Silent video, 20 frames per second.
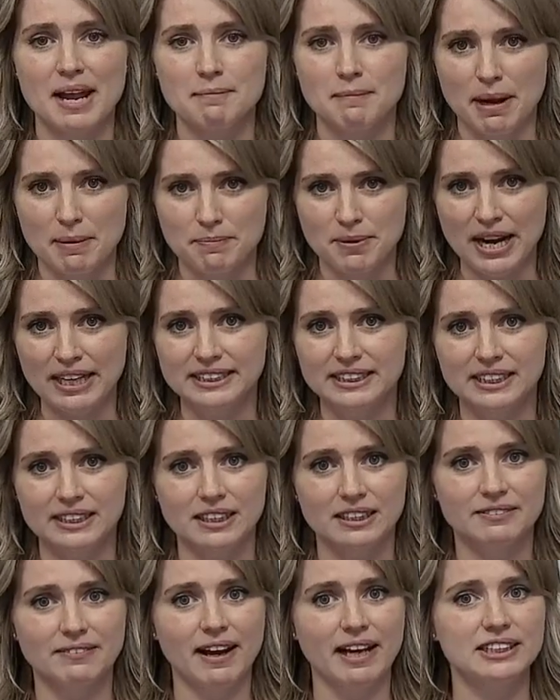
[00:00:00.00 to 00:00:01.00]
My practical
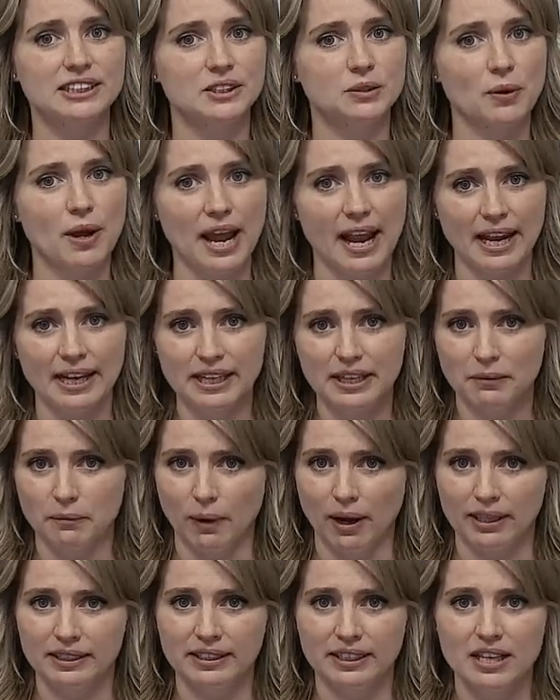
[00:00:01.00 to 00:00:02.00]
advice to
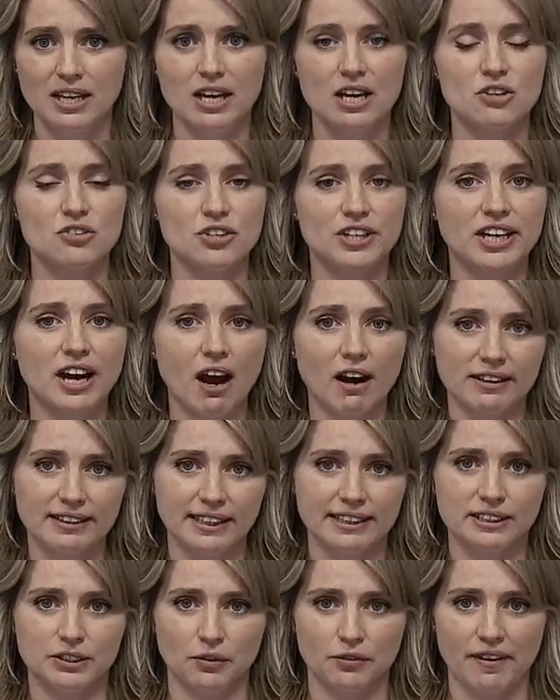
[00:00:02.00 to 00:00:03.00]
anyone,
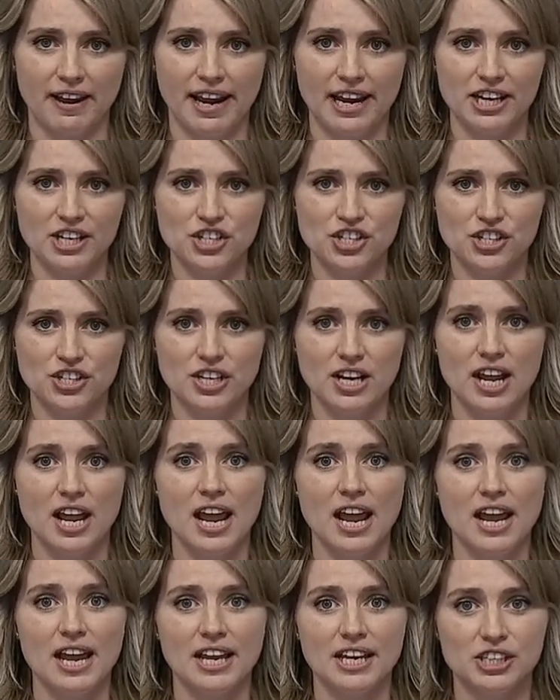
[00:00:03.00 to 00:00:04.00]
regardless of age,
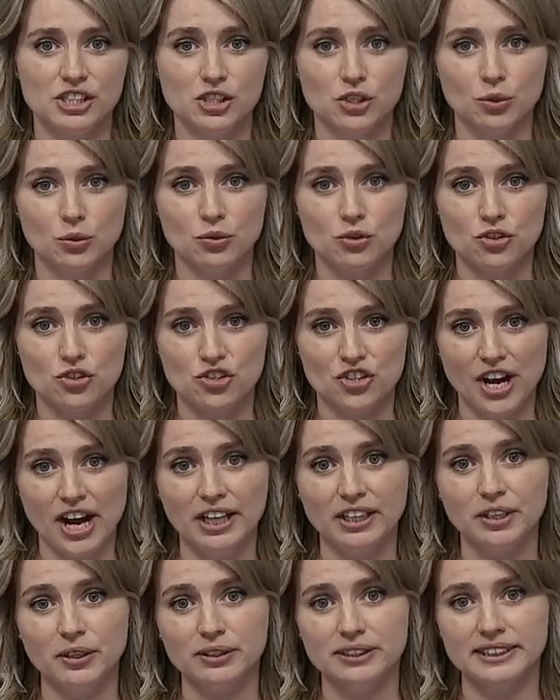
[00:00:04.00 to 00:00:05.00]
is to
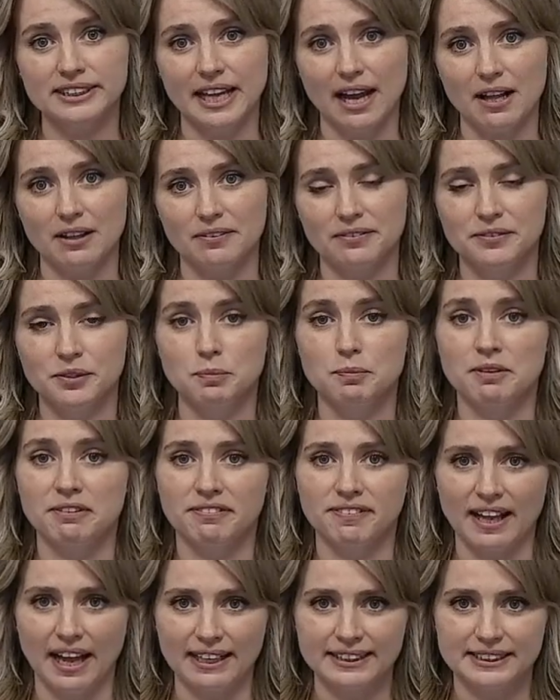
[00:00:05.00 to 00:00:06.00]
train yourself to be
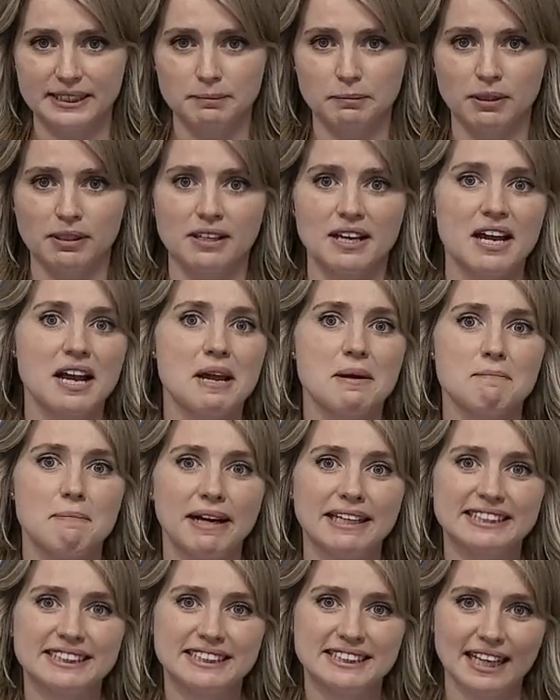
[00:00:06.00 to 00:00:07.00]
flexible
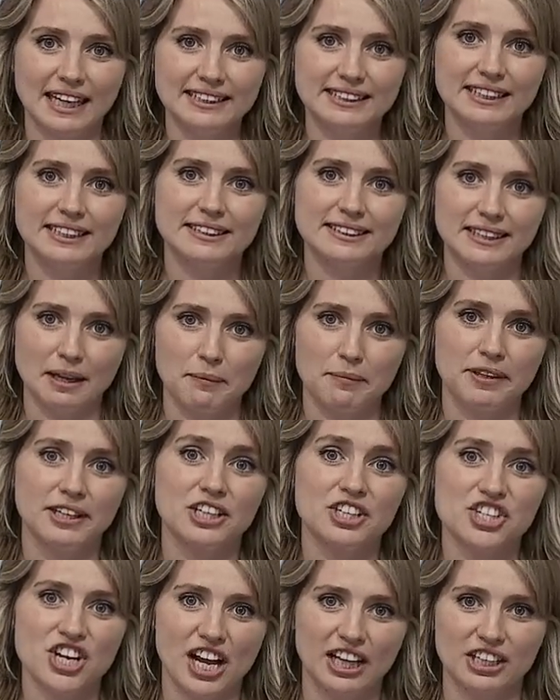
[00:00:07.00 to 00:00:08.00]
by studying
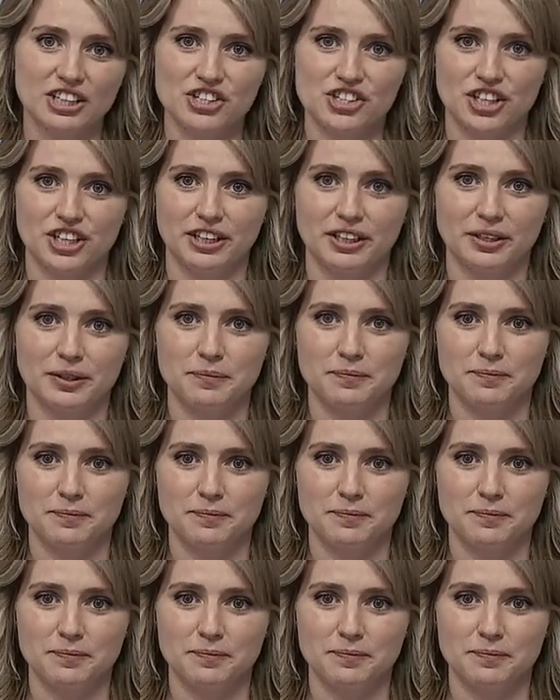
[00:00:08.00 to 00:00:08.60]
something challenging.